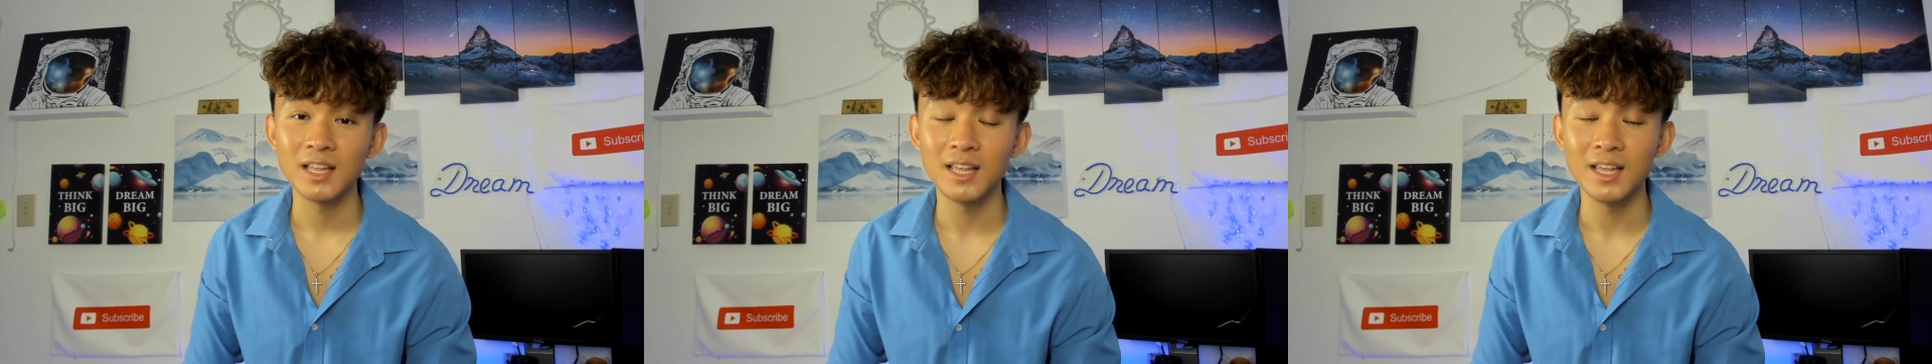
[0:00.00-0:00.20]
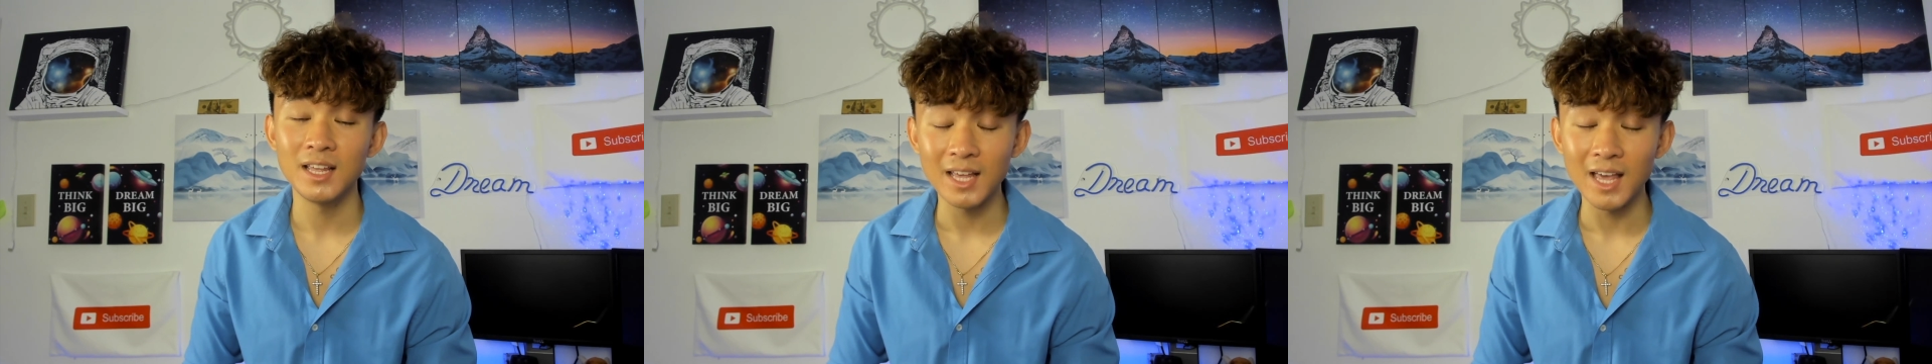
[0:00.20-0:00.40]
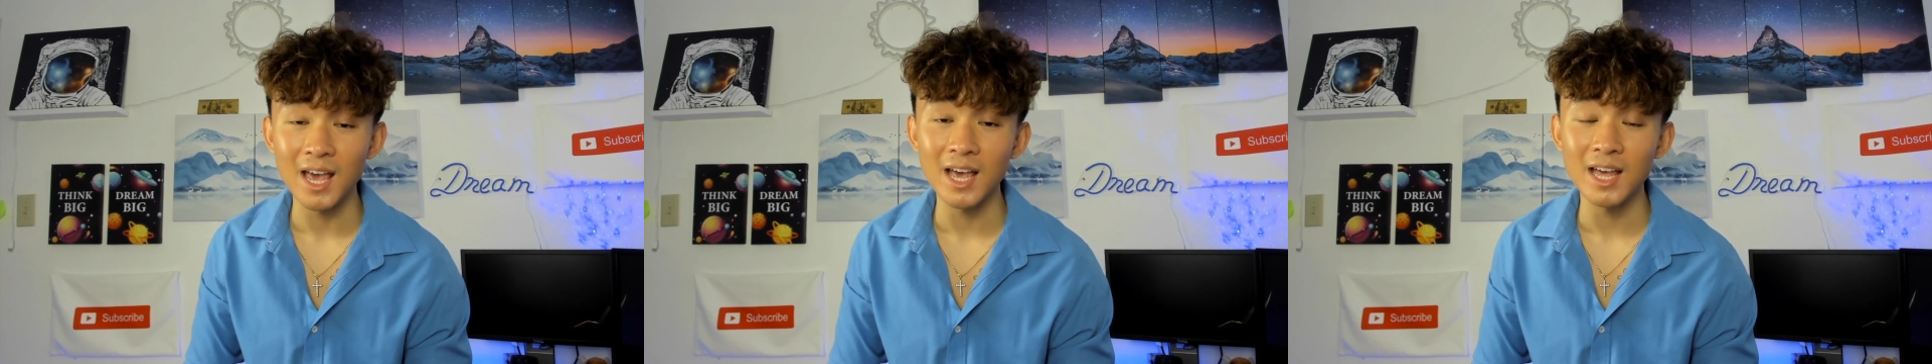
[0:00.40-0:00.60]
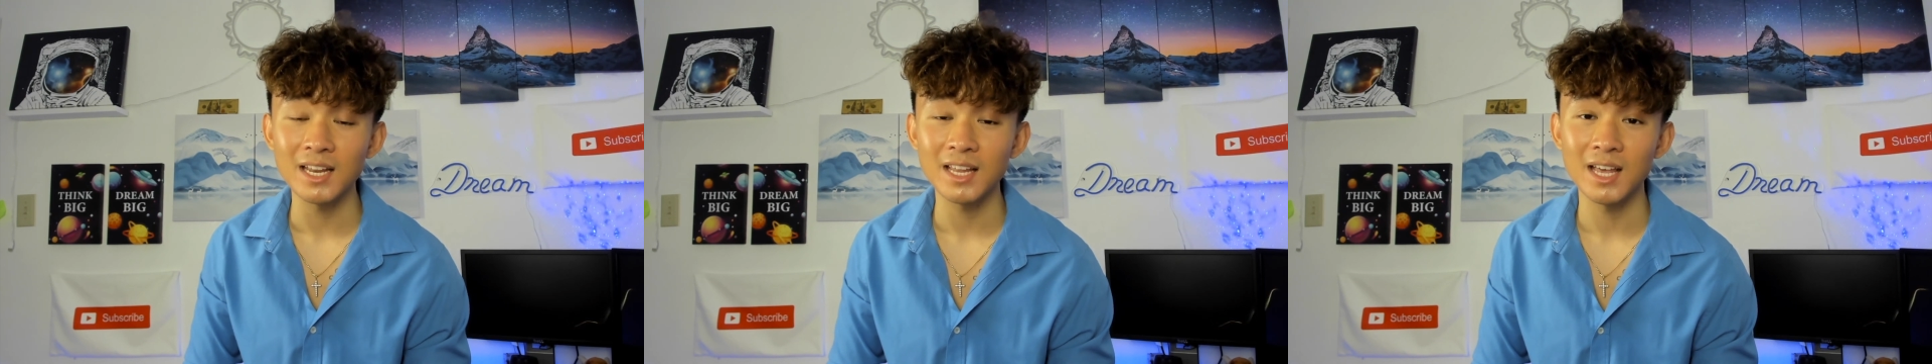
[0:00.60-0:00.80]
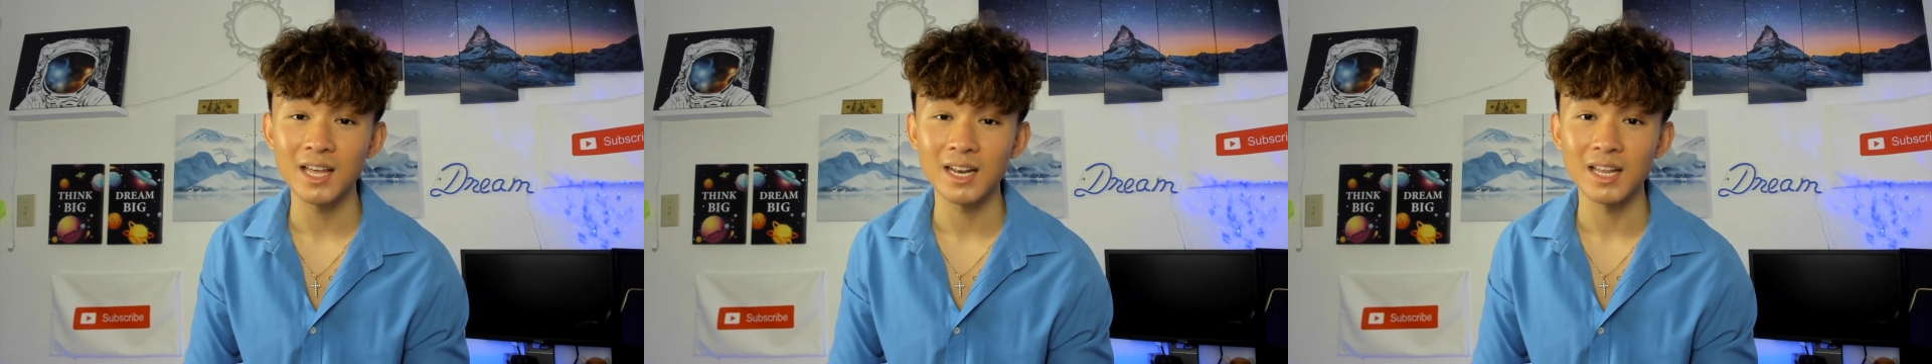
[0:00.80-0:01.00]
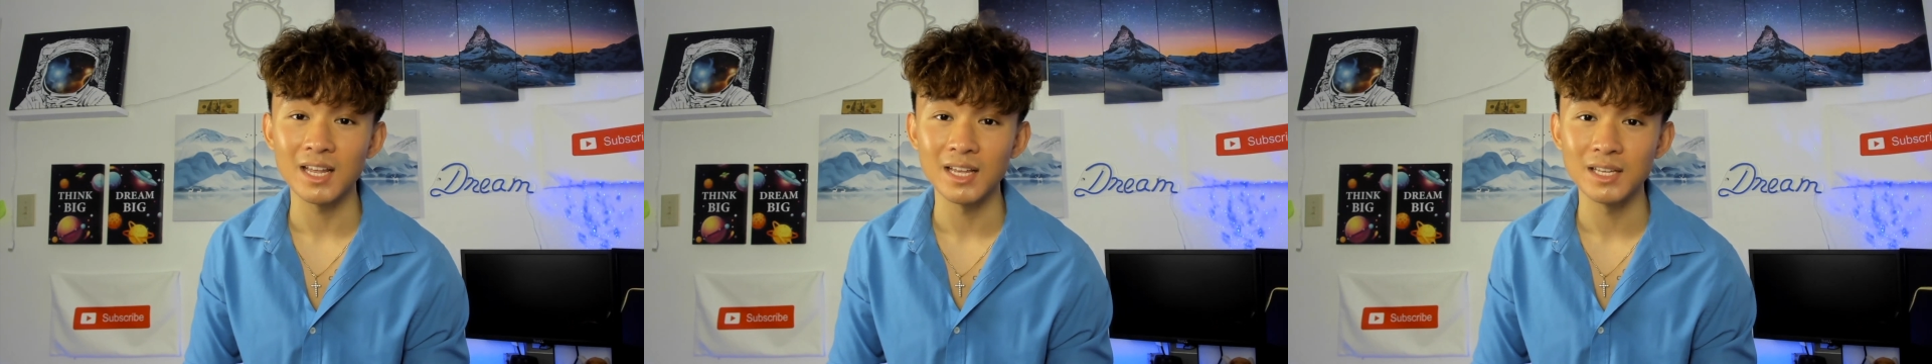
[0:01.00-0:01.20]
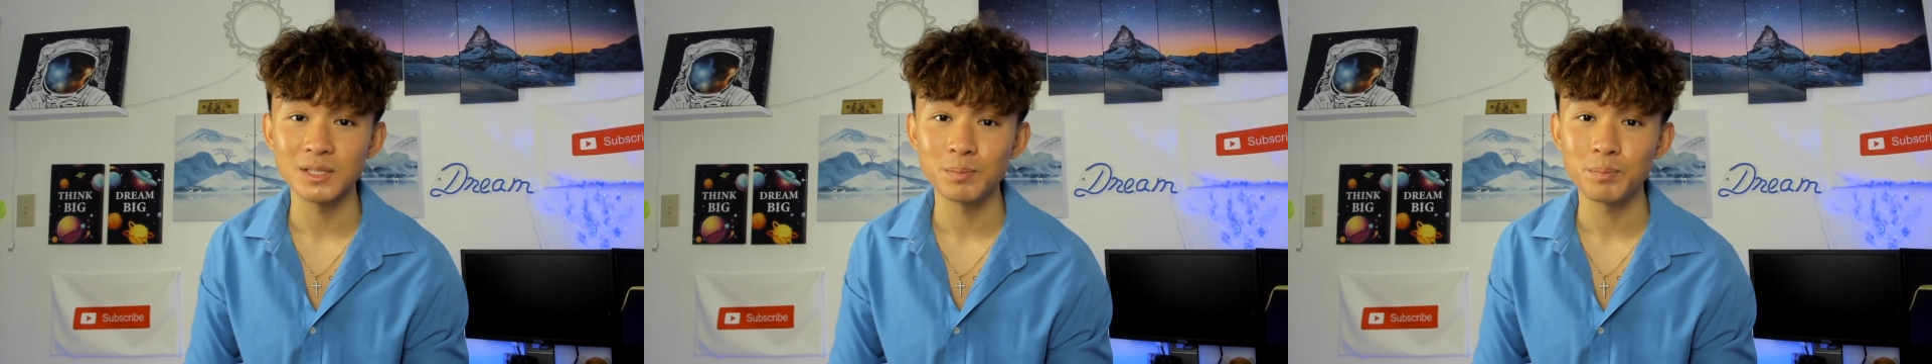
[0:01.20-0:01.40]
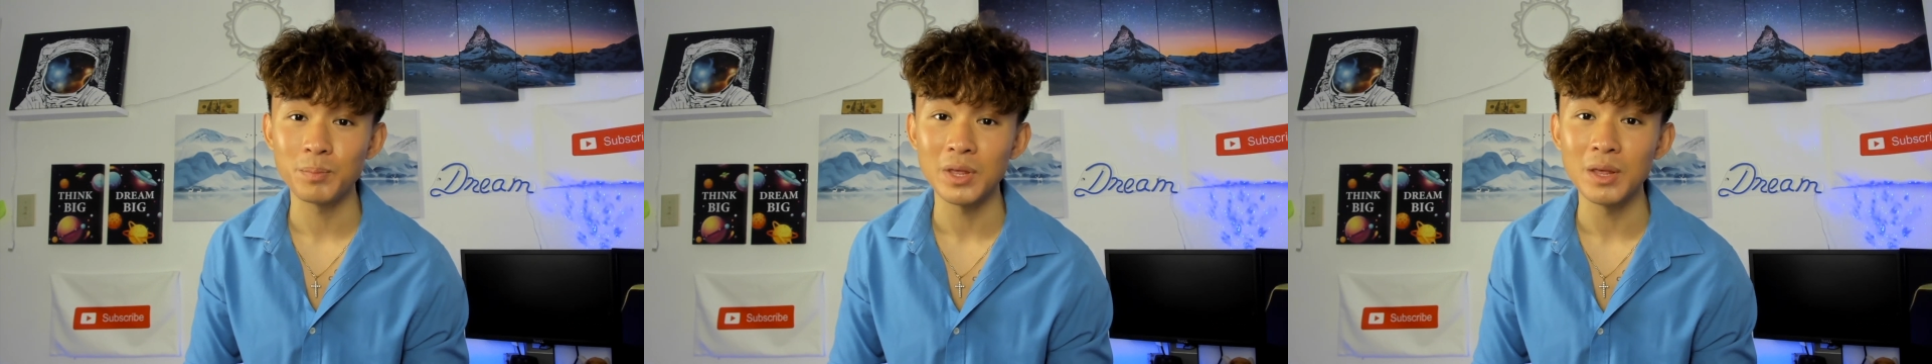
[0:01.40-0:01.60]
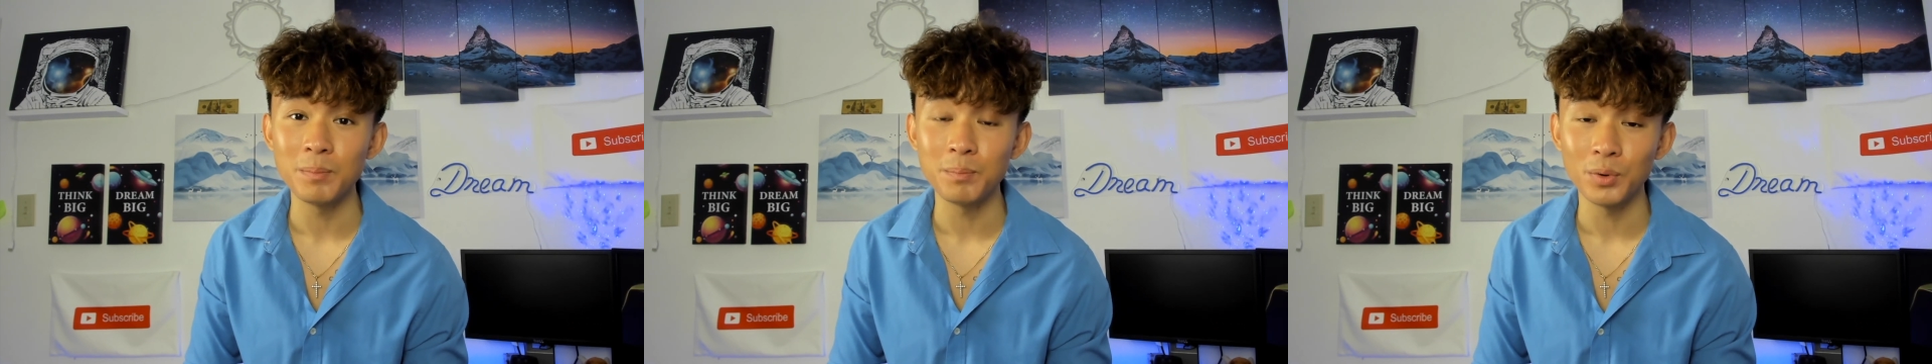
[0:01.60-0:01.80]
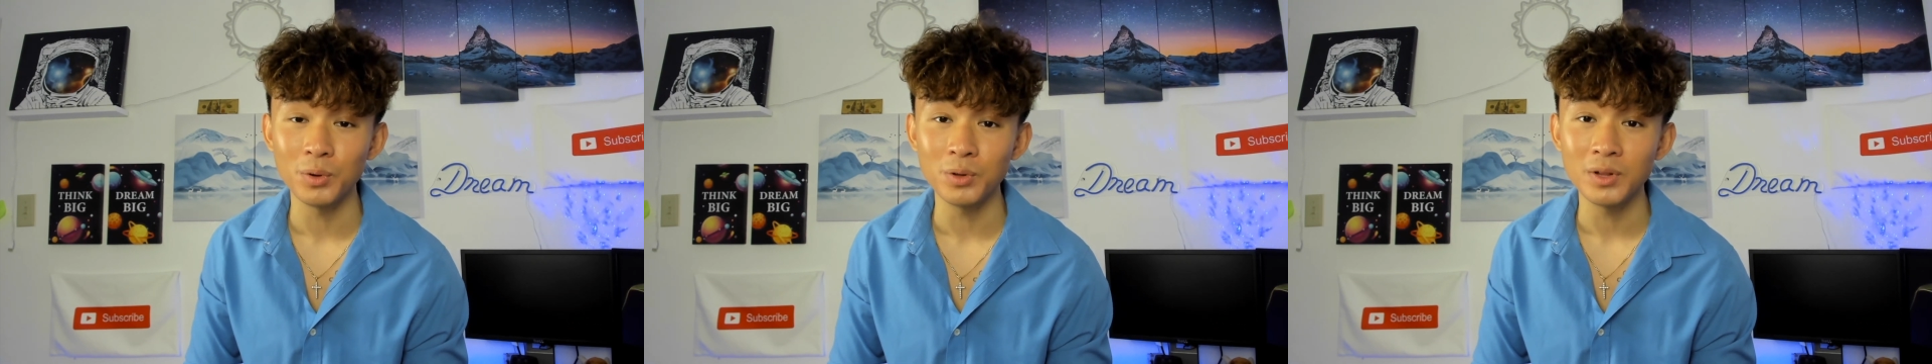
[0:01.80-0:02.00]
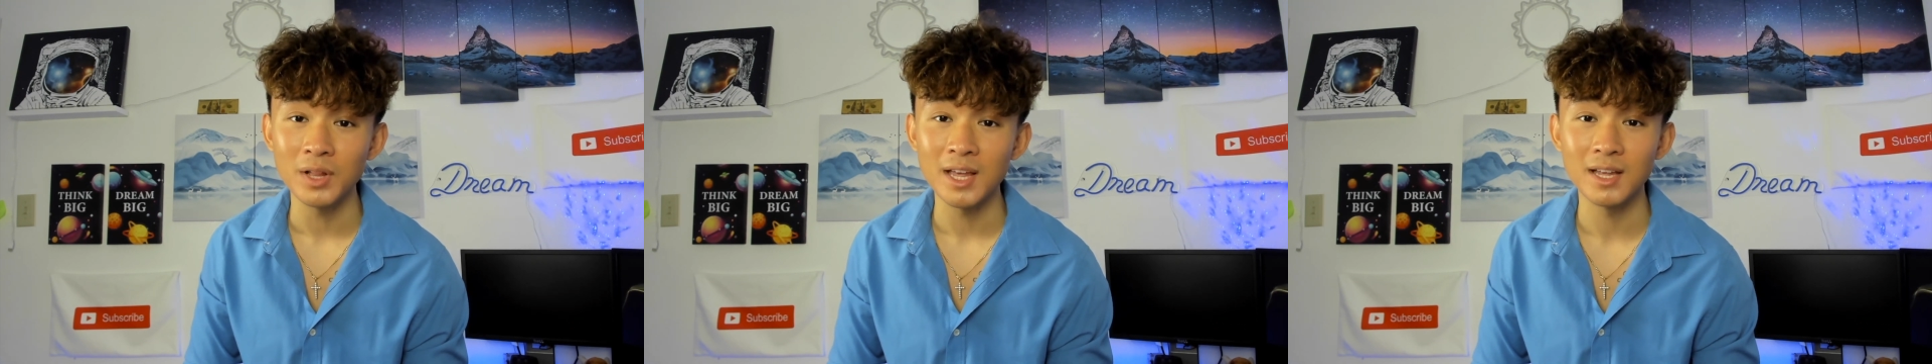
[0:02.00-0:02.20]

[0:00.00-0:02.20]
he can get his people,